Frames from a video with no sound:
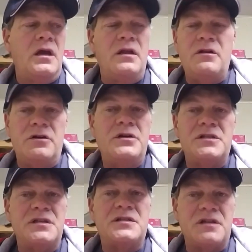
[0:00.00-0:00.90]
And there
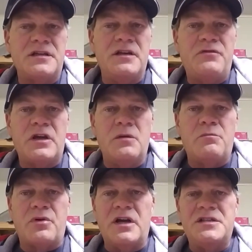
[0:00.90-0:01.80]
is a significant
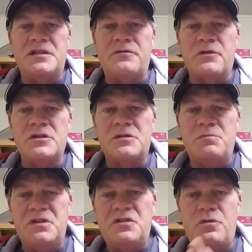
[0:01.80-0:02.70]
price difference
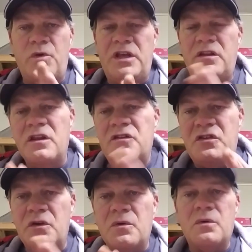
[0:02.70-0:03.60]
between the
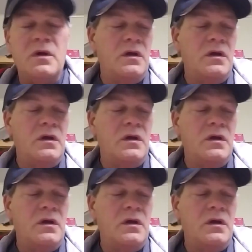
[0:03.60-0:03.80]
two.